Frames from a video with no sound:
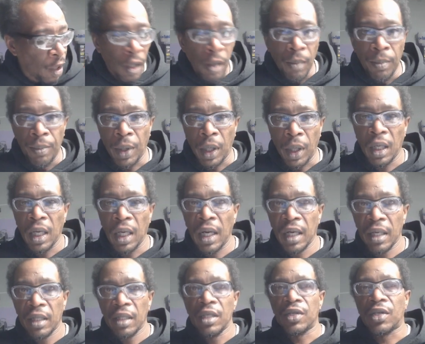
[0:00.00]
But a lot
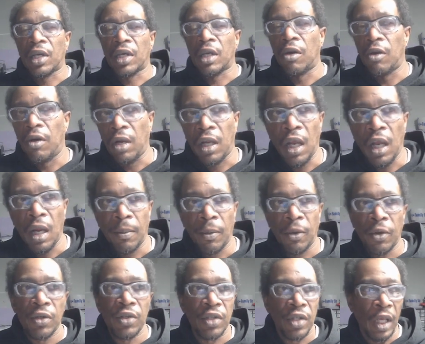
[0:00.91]
of these security
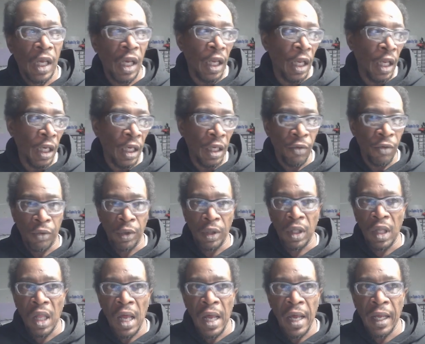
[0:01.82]
cameras, they
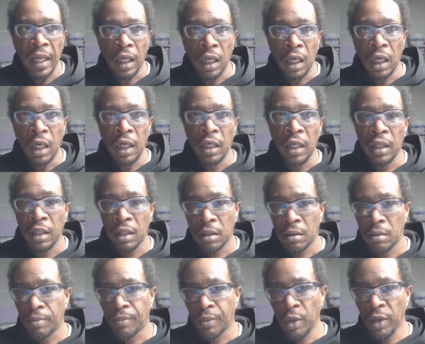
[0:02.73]
rely on
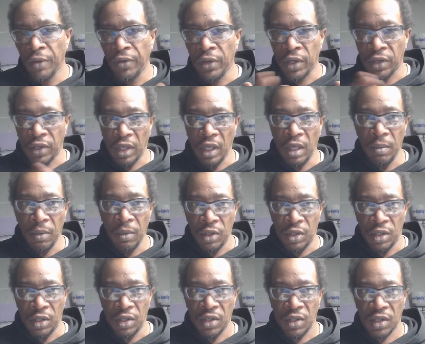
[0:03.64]
previous
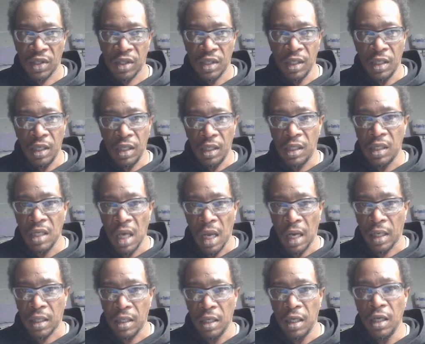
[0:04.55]
images to
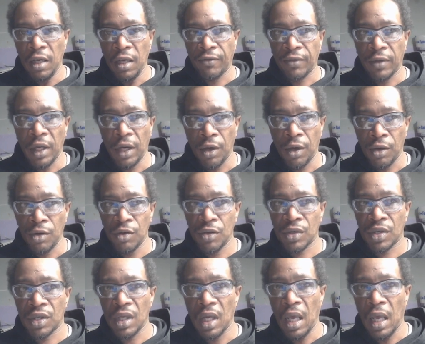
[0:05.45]
detect if
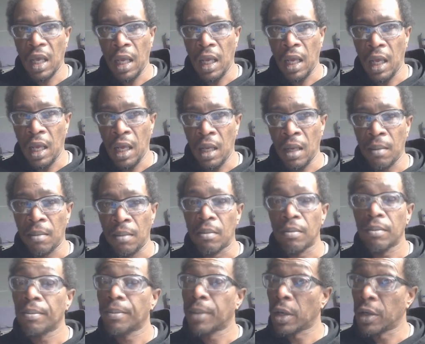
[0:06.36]
there's a
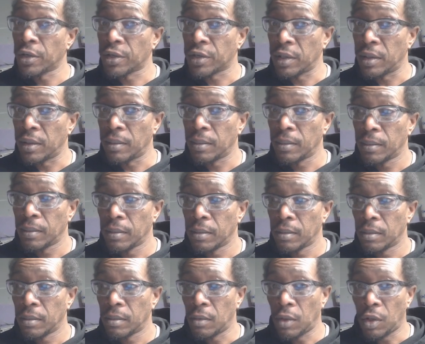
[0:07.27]
person
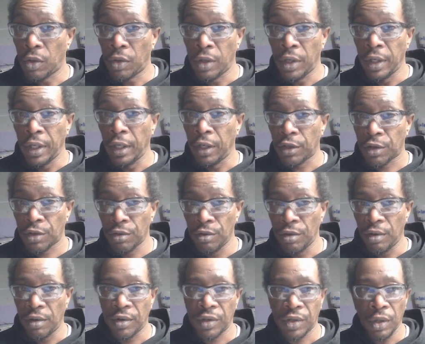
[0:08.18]
or an
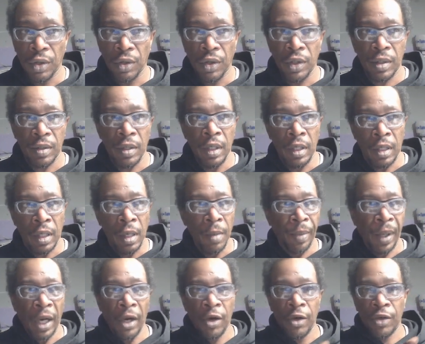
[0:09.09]
intruder. So it
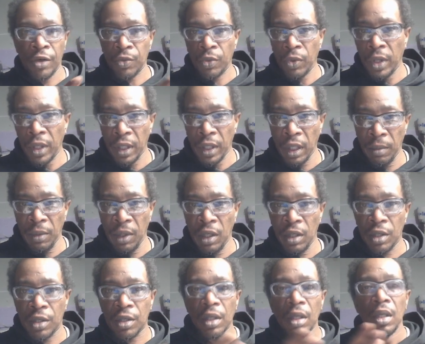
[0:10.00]
compares one
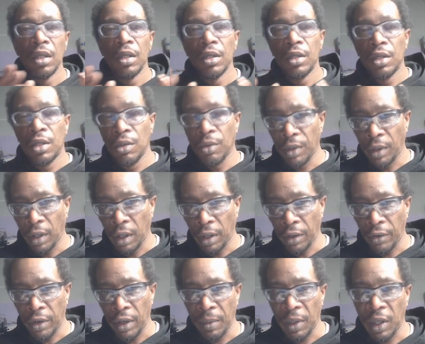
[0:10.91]
image to
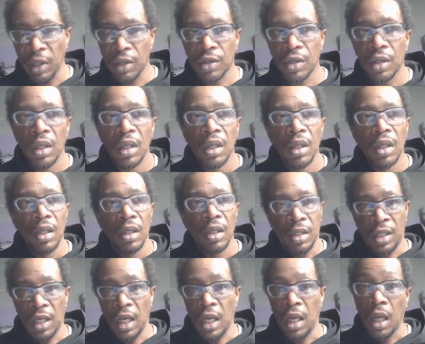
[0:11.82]
another image to
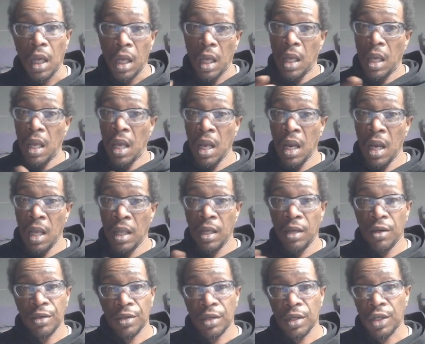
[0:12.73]
say, hey,
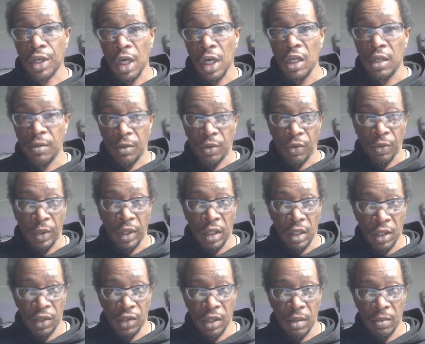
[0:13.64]
there's a change between
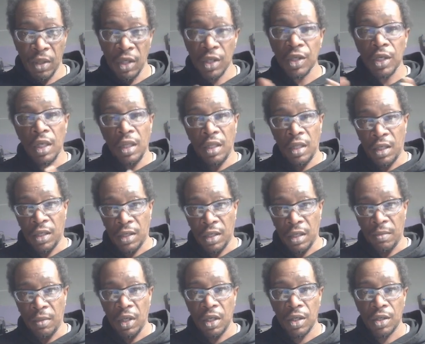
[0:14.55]
this image and this
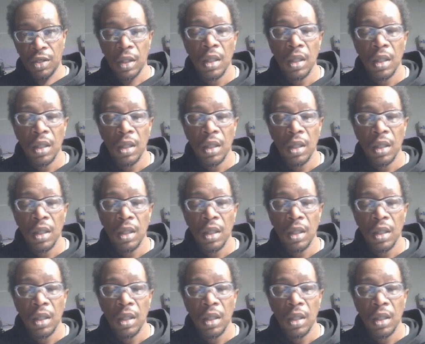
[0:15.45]
image.